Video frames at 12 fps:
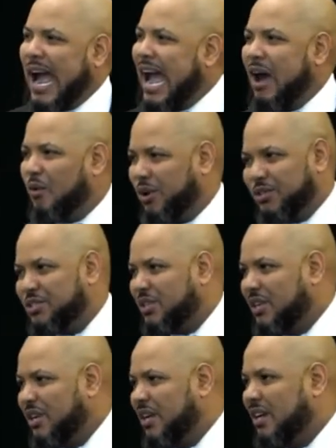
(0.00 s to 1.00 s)
hours,
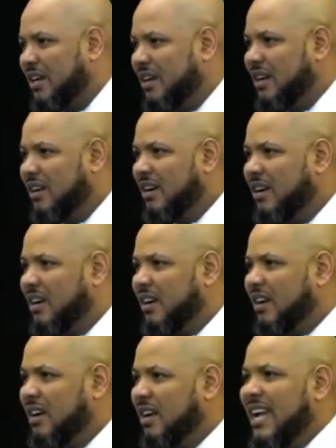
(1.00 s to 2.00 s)

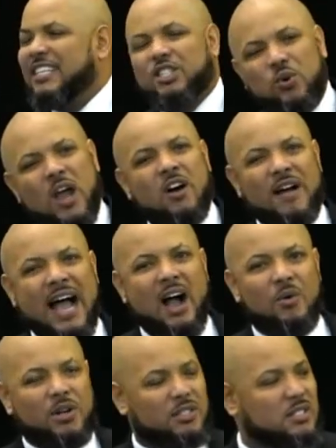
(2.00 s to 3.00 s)
it's 12
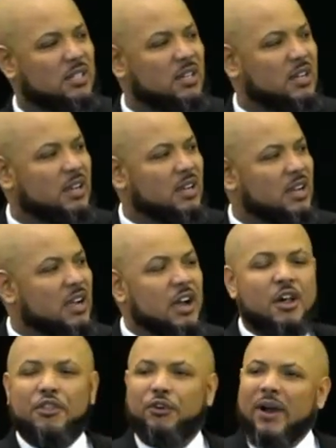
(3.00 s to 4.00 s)
hours.
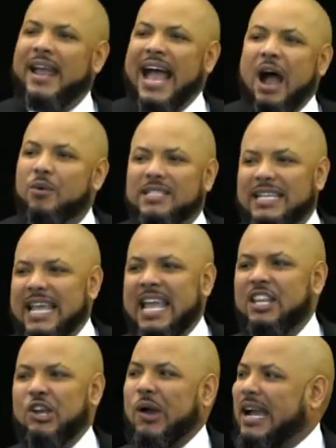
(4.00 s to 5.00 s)
Three hours
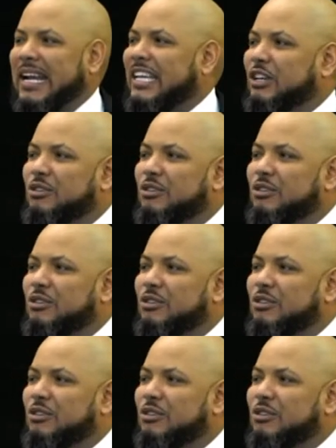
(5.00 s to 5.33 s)
in, you act like